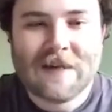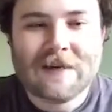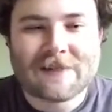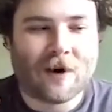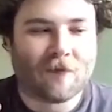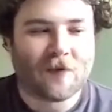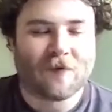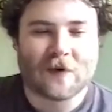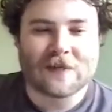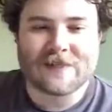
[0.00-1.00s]
So for the
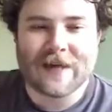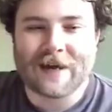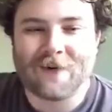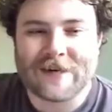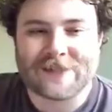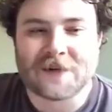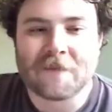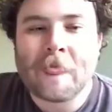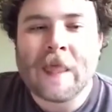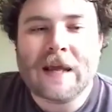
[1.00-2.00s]
first question,
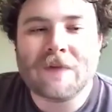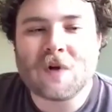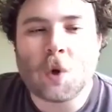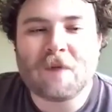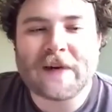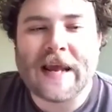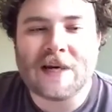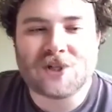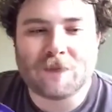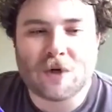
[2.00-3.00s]
in the
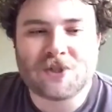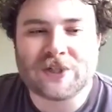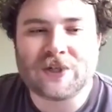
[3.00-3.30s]
glorification motion,